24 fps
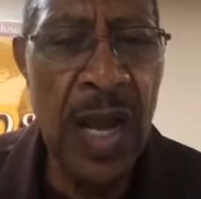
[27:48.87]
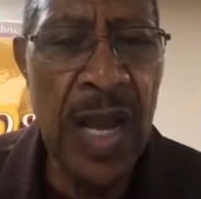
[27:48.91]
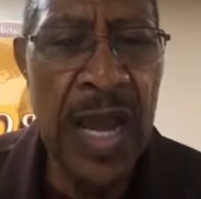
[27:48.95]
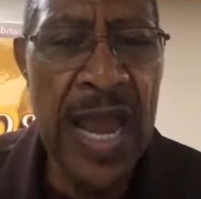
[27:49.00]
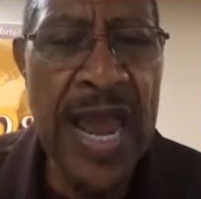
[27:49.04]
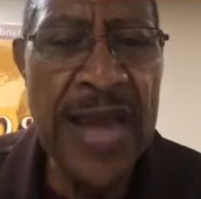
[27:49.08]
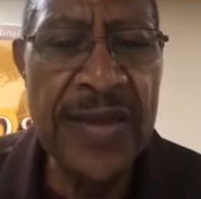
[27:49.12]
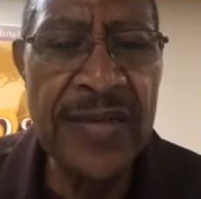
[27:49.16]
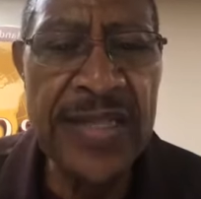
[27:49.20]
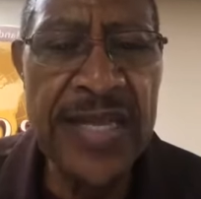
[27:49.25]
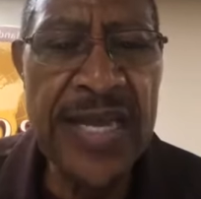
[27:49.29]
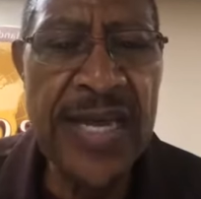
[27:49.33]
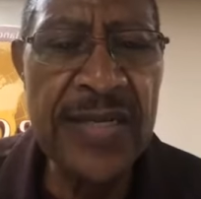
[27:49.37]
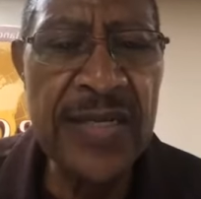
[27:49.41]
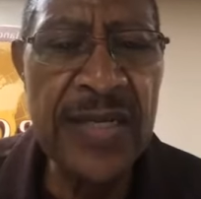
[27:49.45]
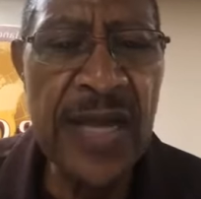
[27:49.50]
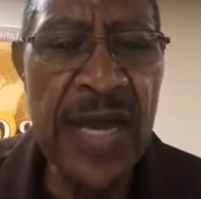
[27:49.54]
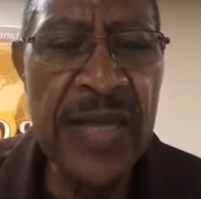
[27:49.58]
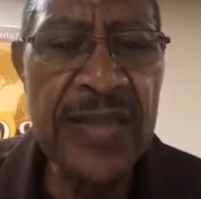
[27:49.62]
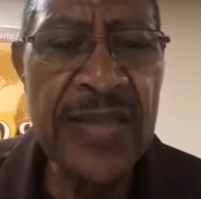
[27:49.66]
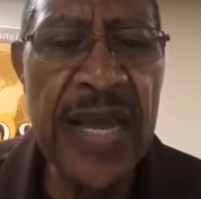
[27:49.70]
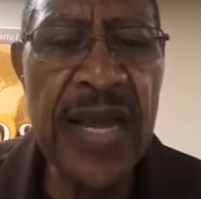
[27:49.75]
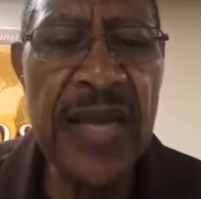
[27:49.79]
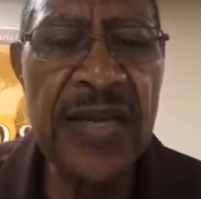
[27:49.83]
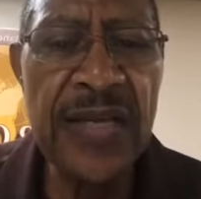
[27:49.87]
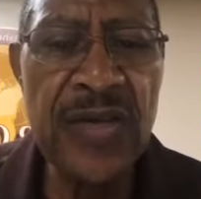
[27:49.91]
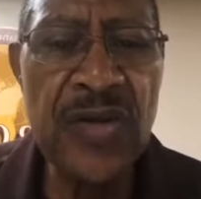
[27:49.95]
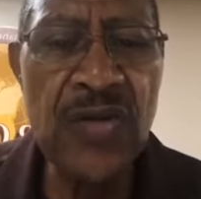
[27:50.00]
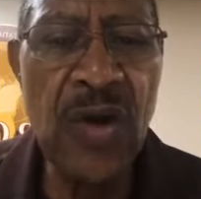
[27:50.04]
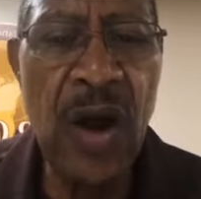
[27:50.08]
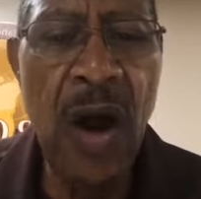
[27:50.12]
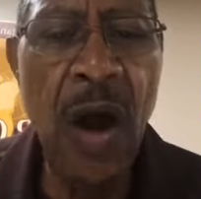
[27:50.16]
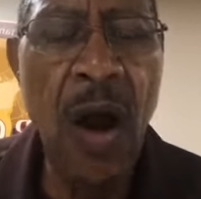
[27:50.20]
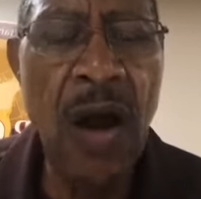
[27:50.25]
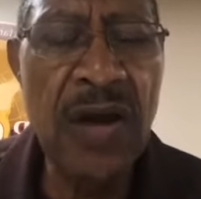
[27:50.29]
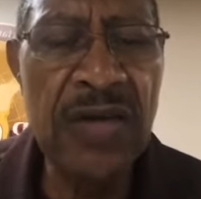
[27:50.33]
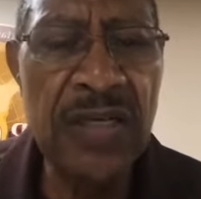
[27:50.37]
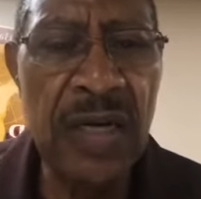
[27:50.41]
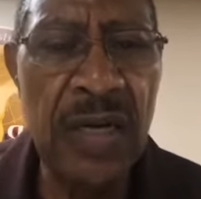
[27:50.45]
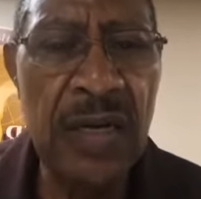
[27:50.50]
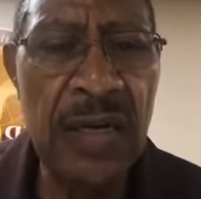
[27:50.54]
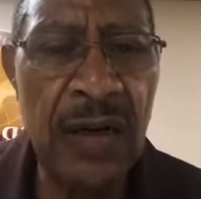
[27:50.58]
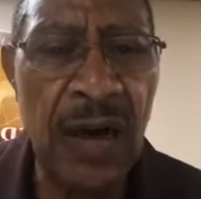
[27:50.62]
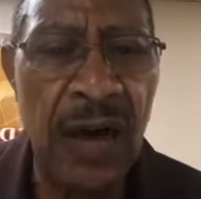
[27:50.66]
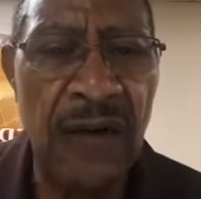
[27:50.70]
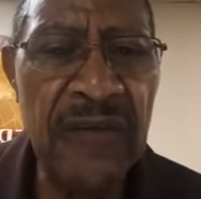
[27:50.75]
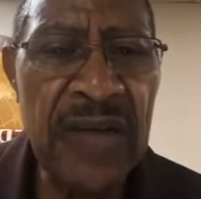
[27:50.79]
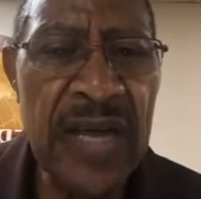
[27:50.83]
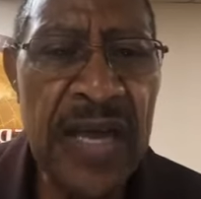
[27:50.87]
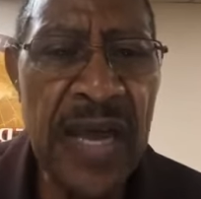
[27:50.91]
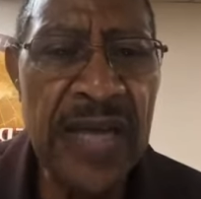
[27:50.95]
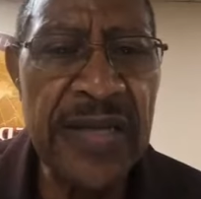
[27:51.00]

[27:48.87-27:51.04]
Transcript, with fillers: And then you're hard to love.